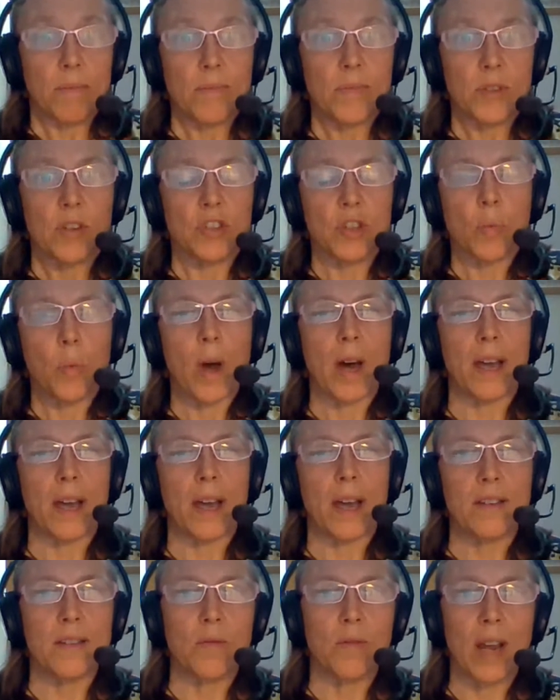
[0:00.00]
such a
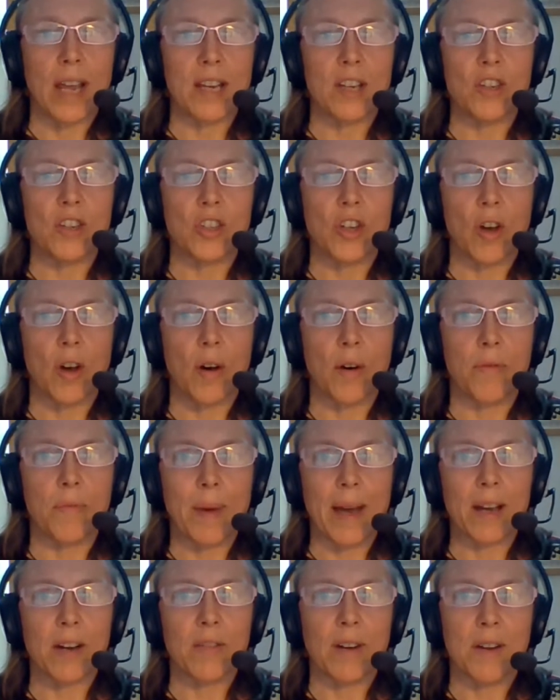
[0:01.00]
wide range of
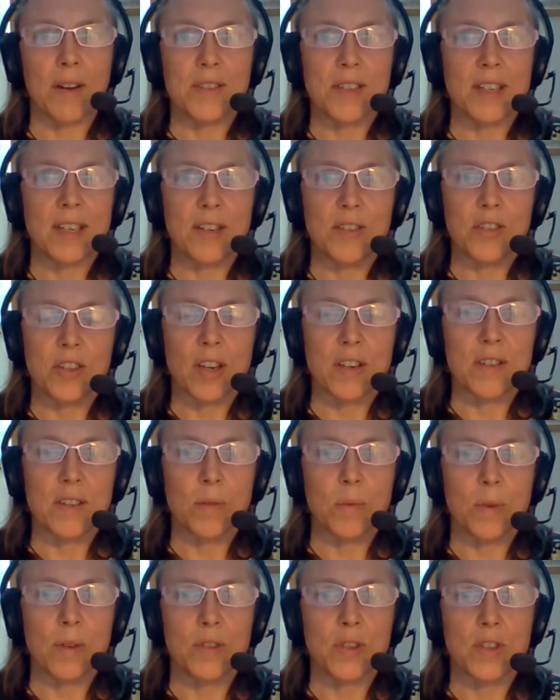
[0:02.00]
backgrounds and interests that
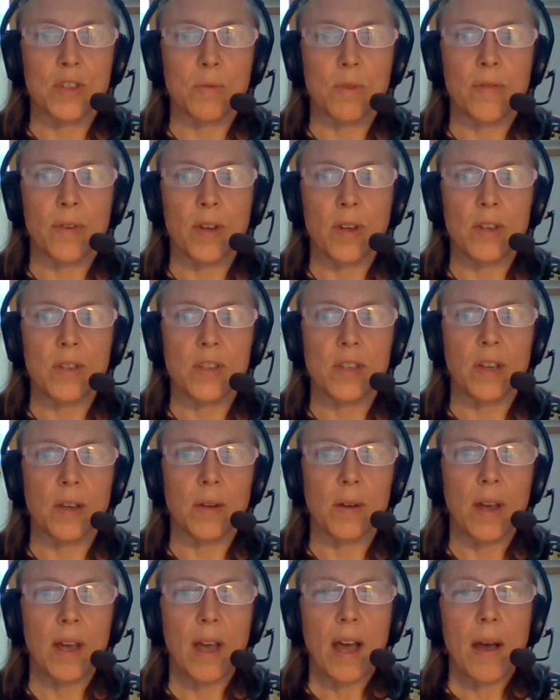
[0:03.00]
we've just referred
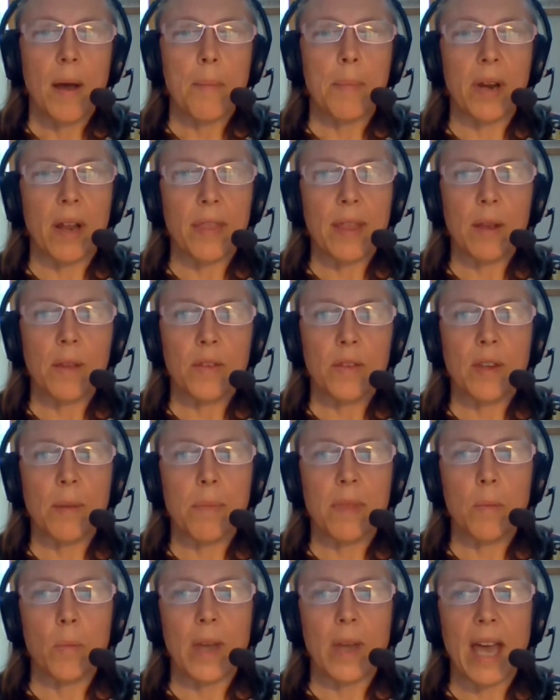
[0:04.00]
to. But I think
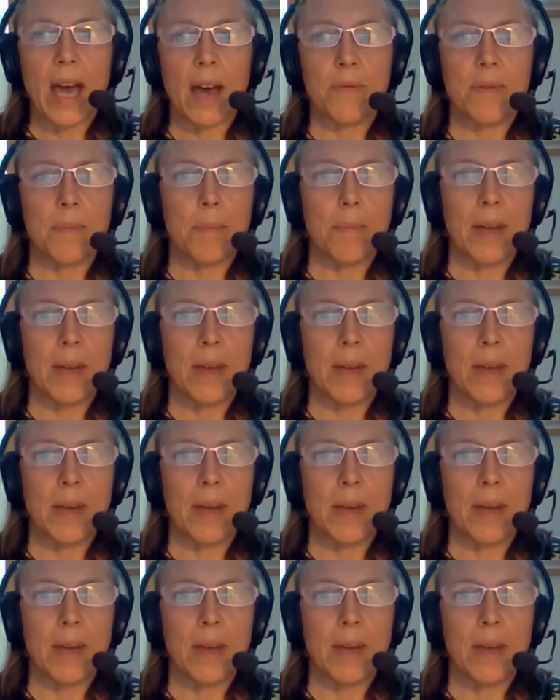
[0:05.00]
something we haven't